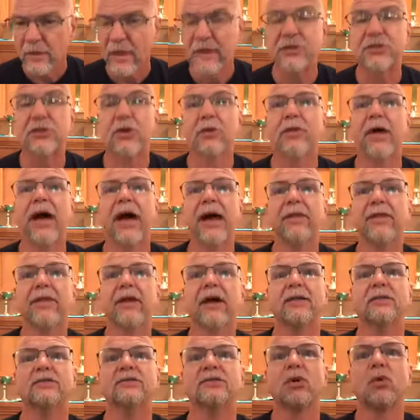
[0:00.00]
And so
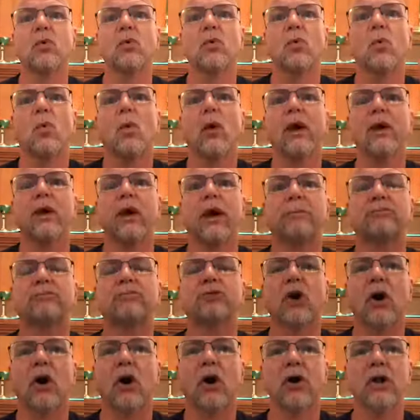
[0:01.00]
so what I'm
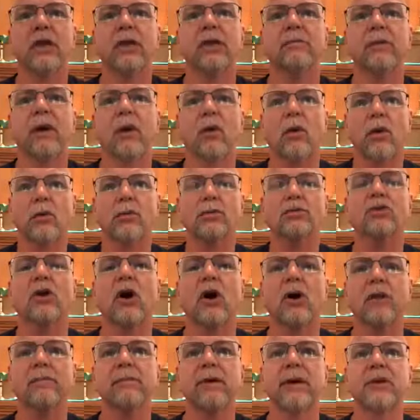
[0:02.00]
talking about, what we're
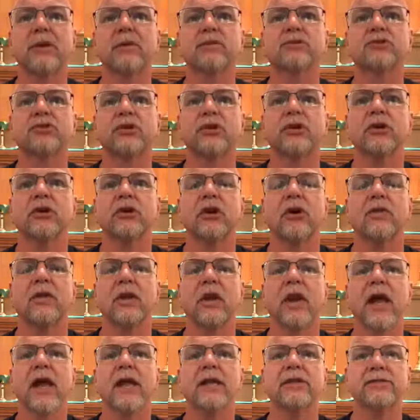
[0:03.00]
talking about here in Turning on
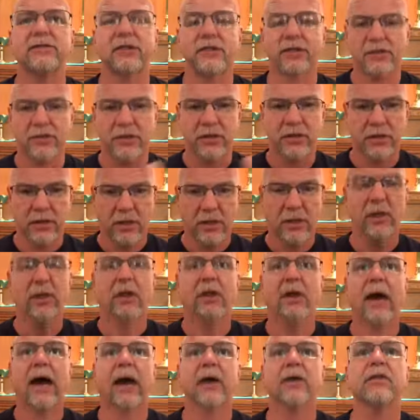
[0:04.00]
the Lights is,
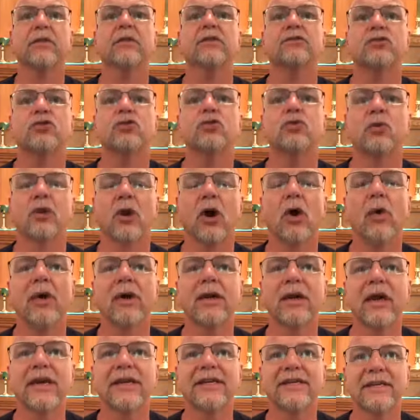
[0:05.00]
how do the two
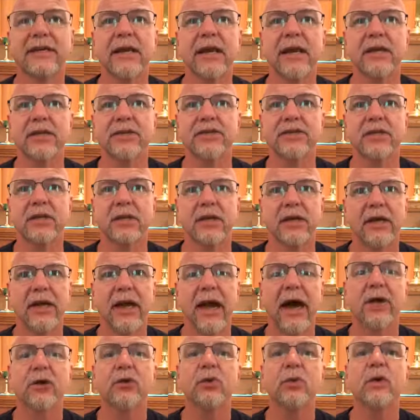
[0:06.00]
coexist?
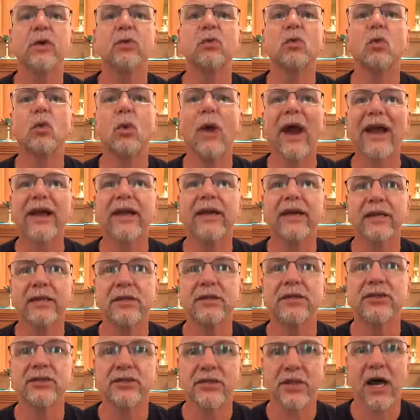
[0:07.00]
How do we
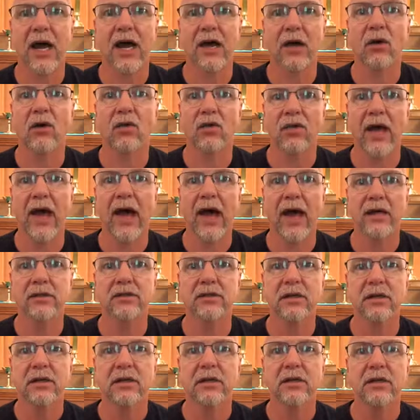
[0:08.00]
reconcile
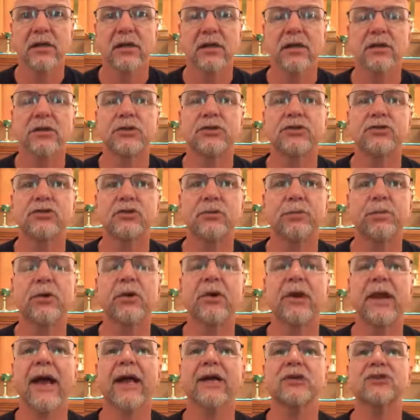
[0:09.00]
that? The
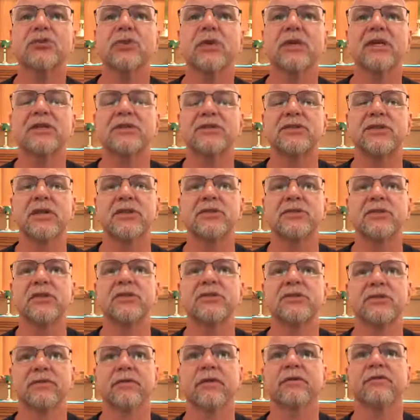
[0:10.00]
supernatural
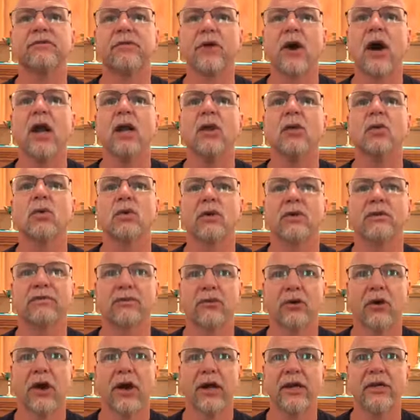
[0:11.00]
existence of the follower
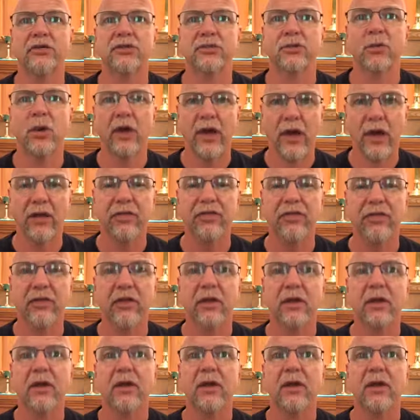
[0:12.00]
of Christ with